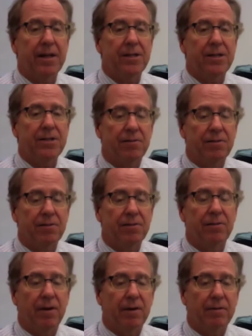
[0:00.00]
class
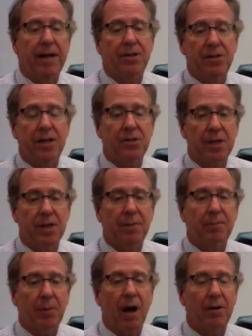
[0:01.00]
of
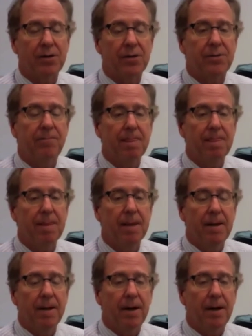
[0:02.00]
angiotensin receptor blockers,